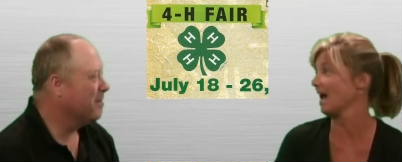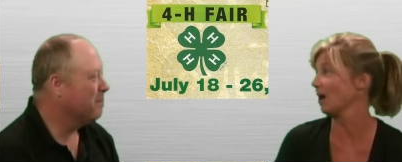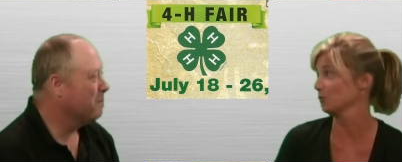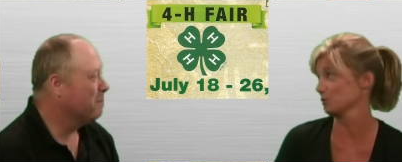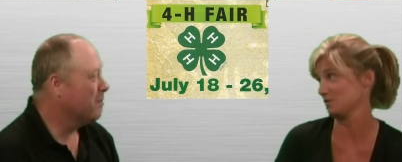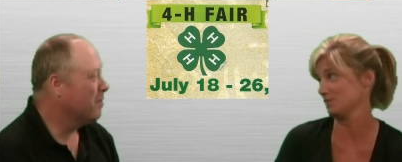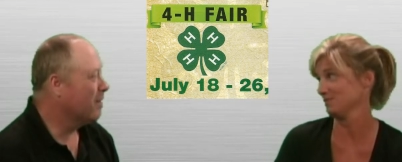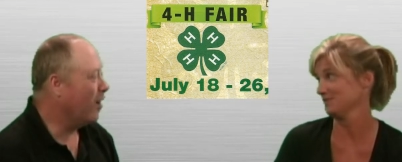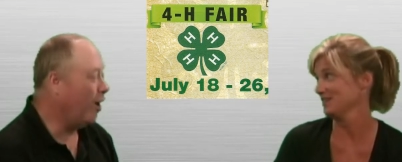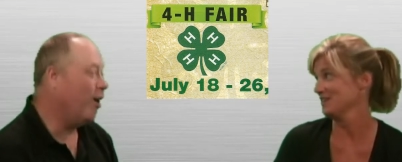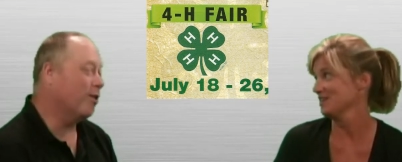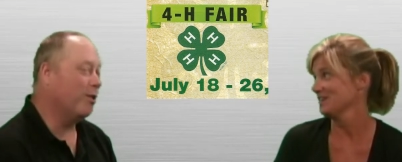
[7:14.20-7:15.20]
Speaker 1: cows.
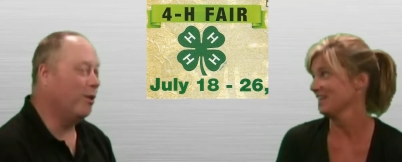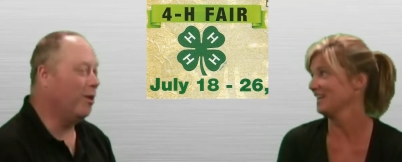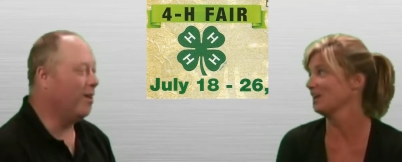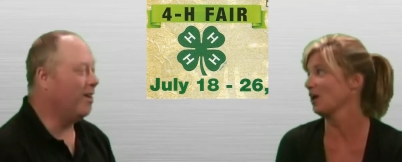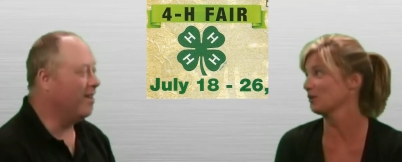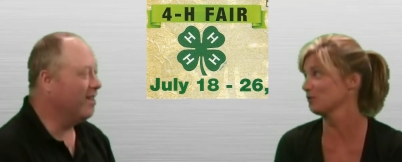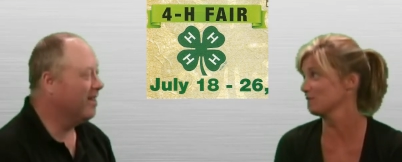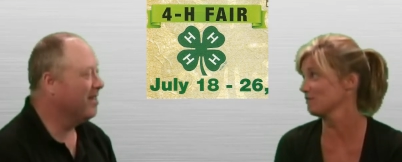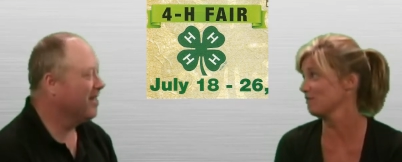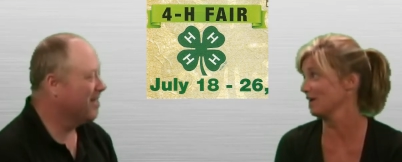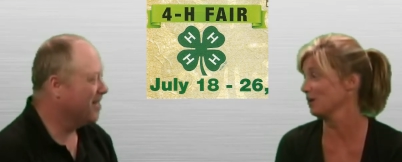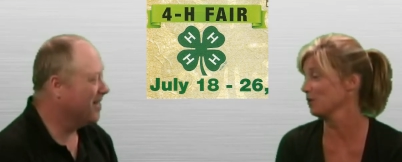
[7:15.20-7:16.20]
Oh, cool. In honor of
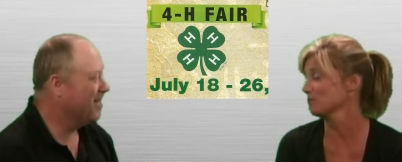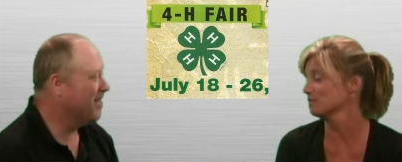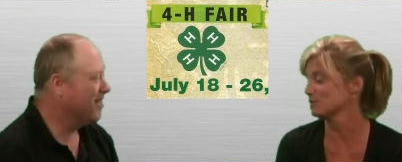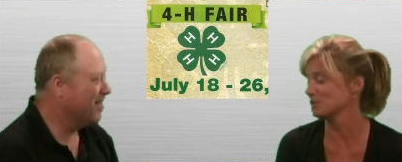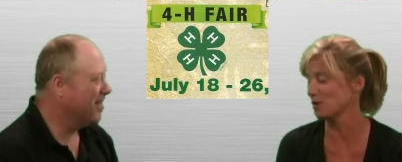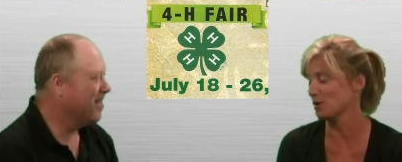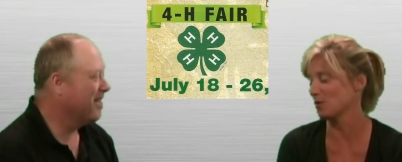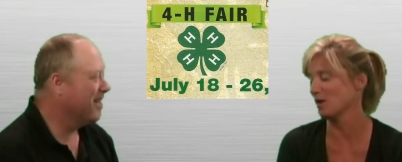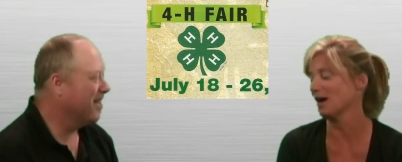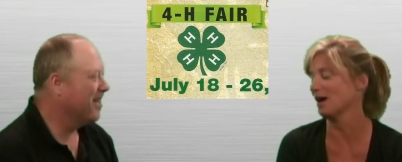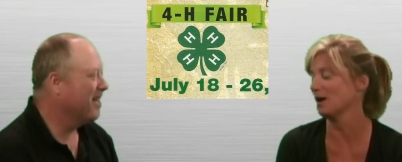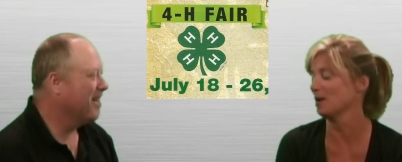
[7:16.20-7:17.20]
the fair. So
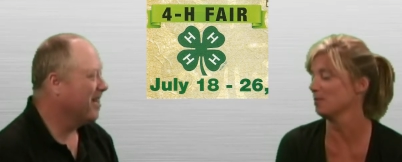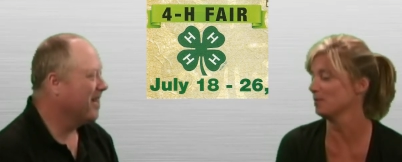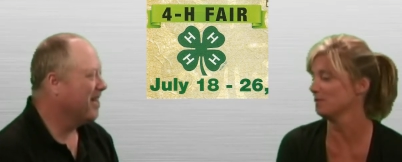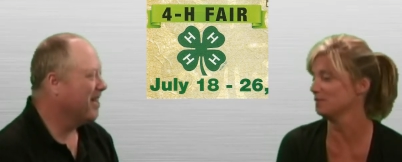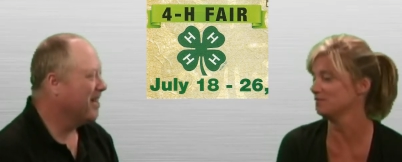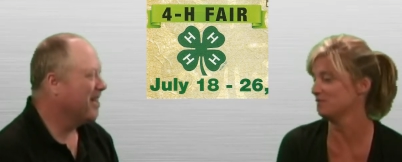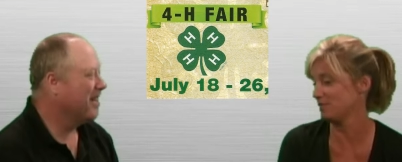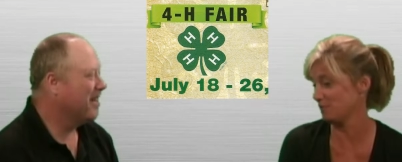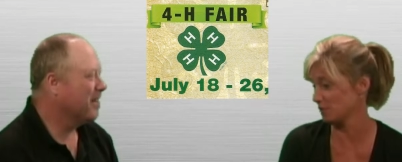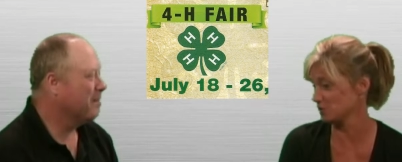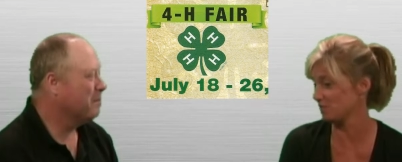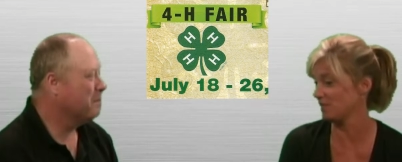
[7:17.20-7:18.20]

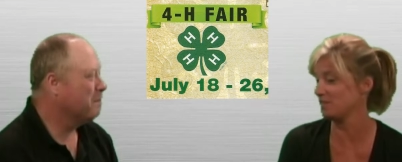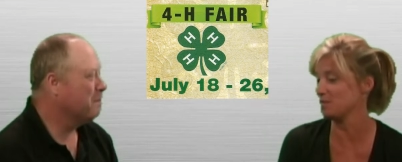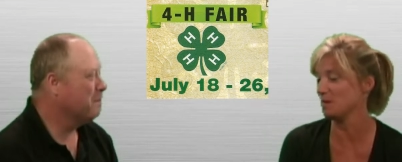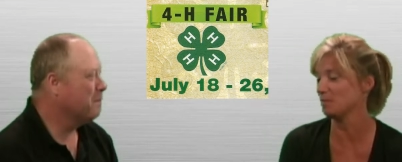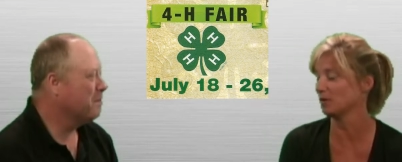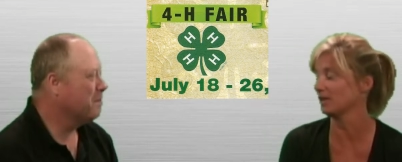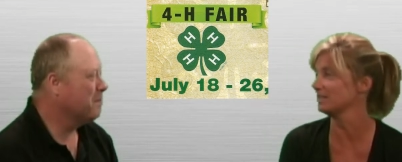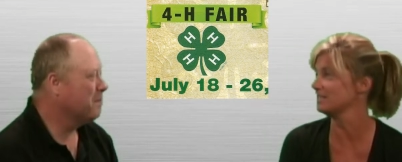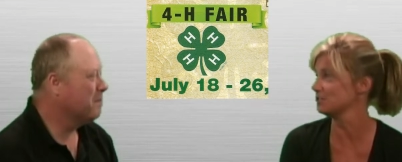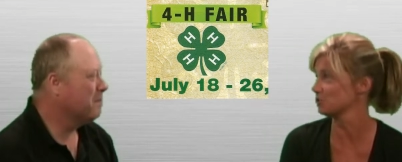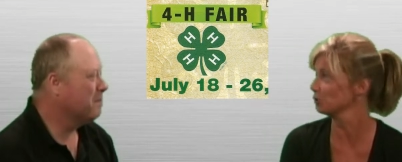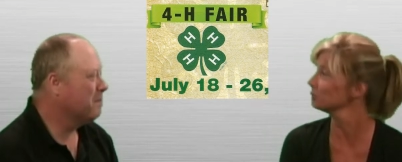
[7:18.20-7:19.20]
first 50 people get a
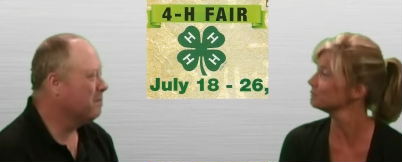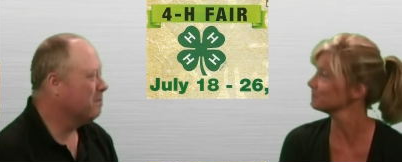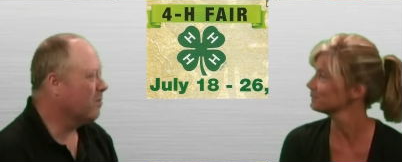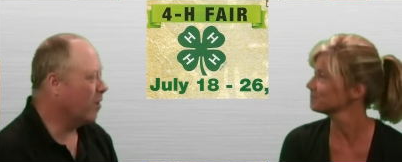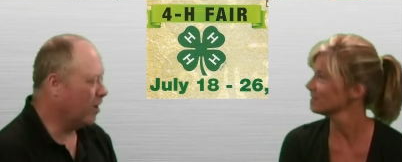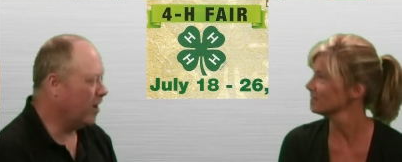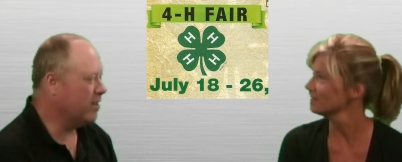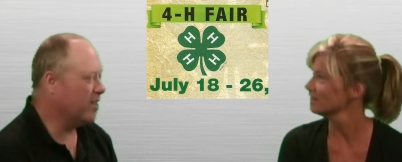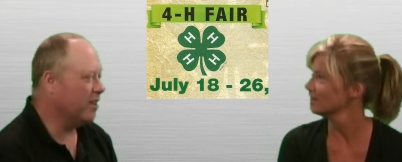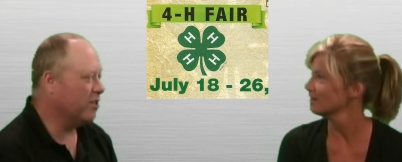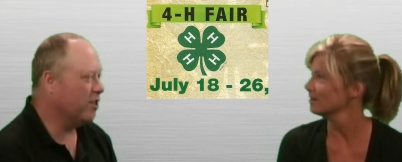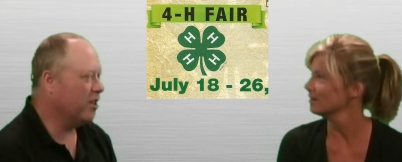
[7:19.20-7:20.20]
t-shirt. All right,
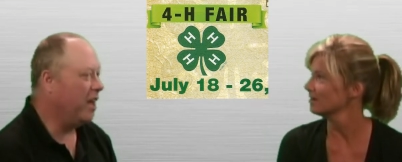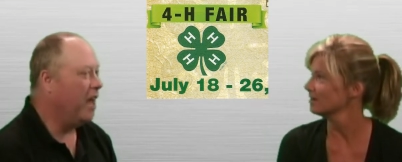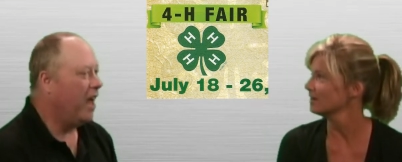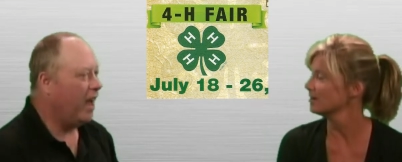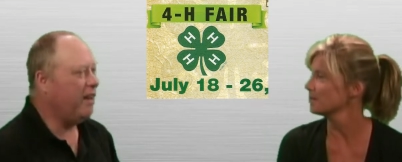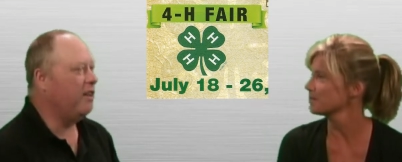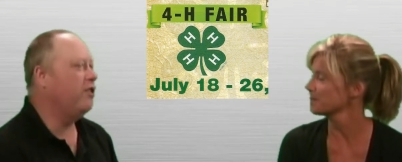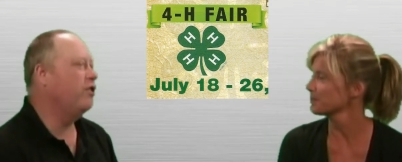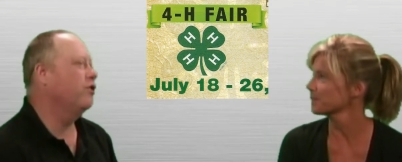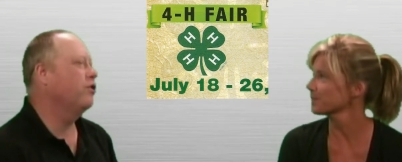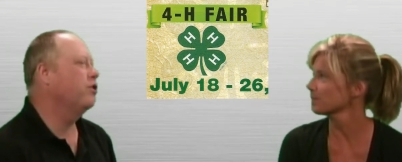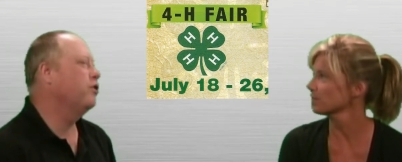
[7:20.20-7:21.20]
Speaker 2: sounds good. And
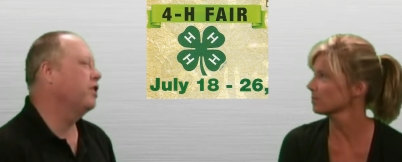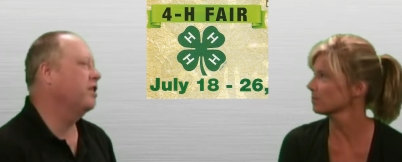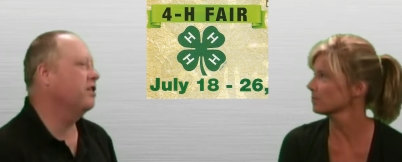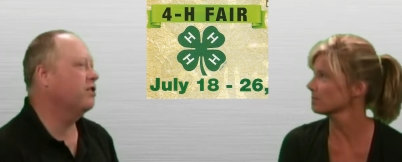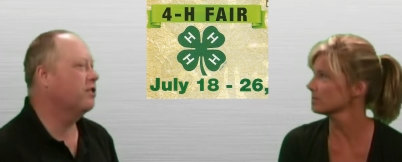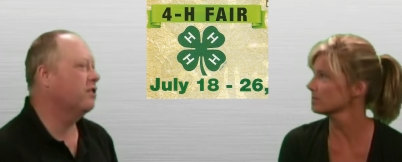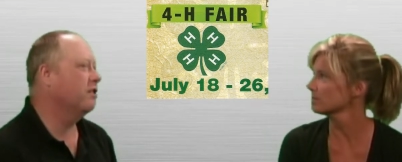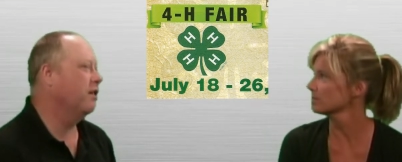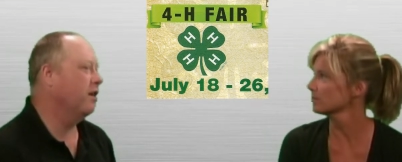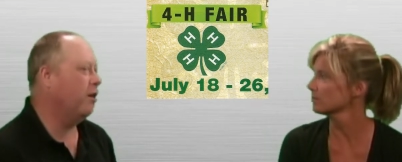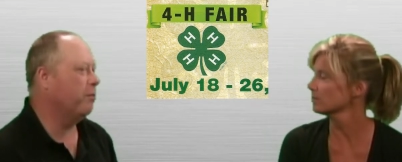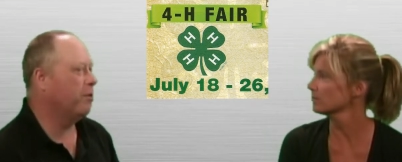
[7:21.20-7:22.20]
you're using this
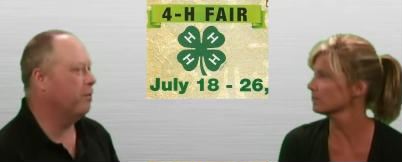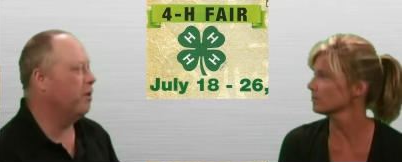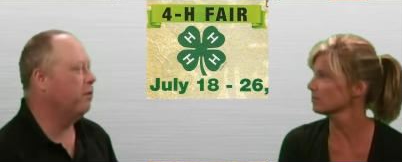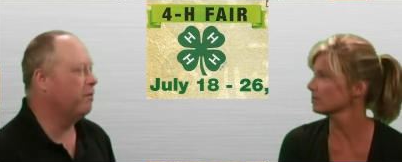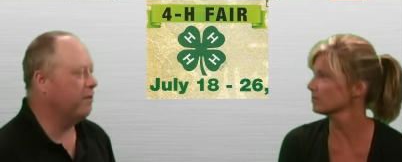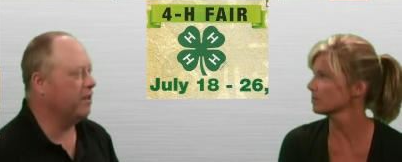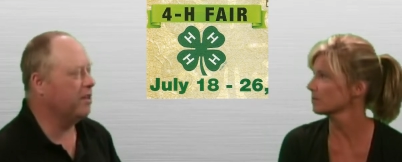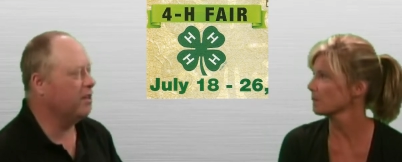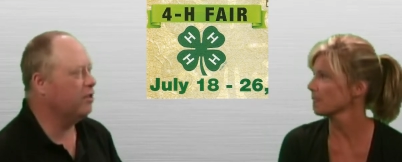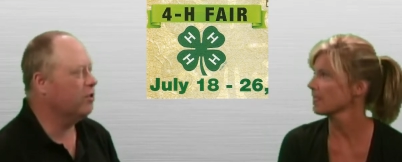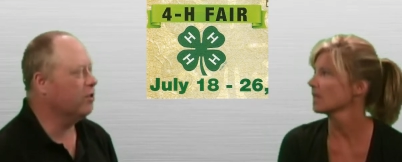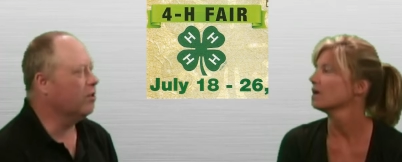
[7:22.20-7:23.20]
to help promote
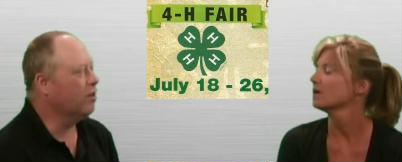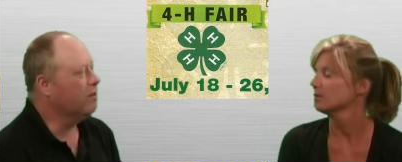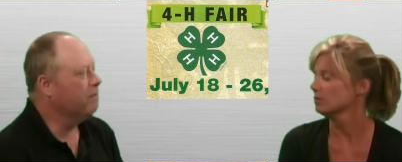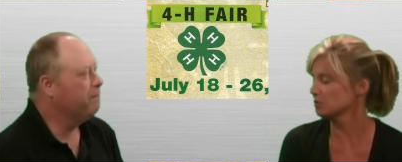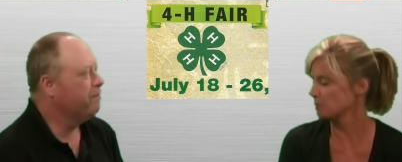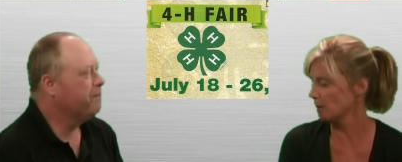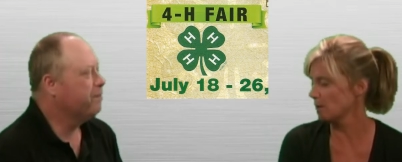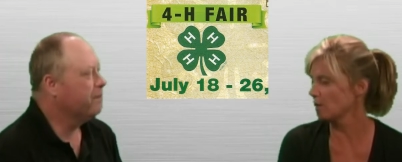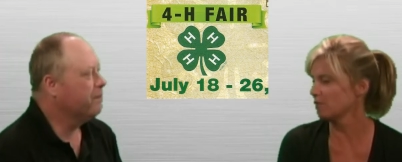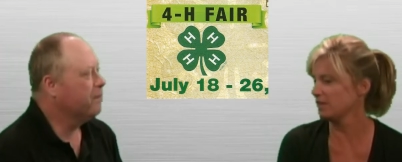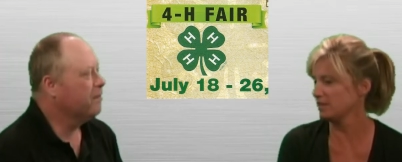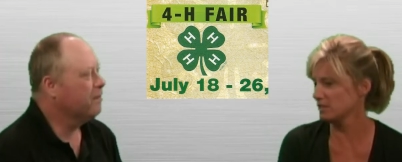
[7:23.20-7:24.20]
fitness, or
Speaker 1: to
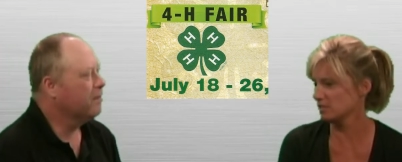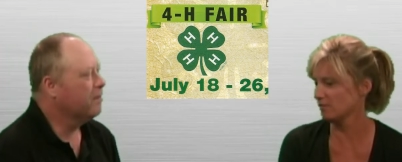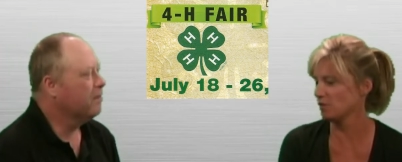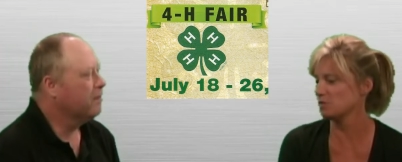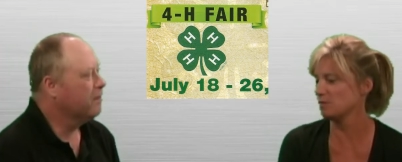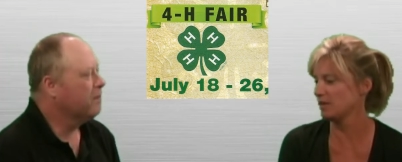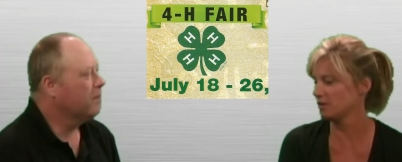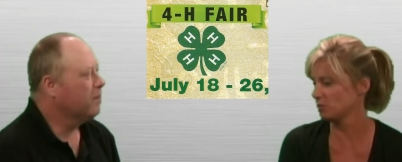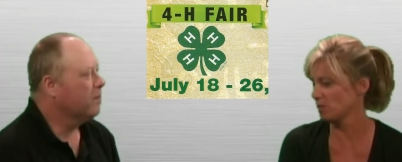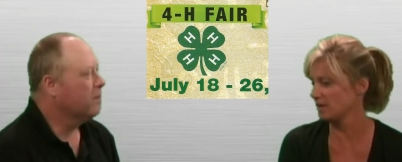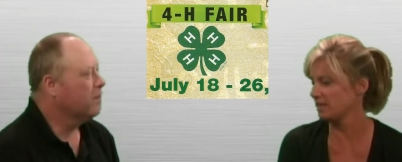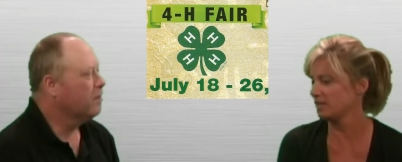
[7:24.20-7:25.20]
promote fitness? I've always been into
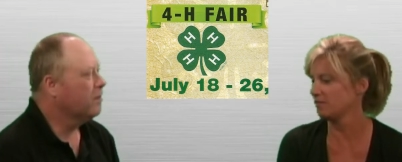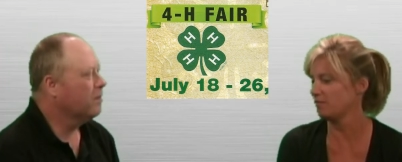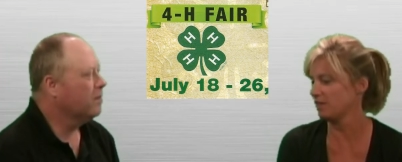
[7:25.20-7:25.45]
running and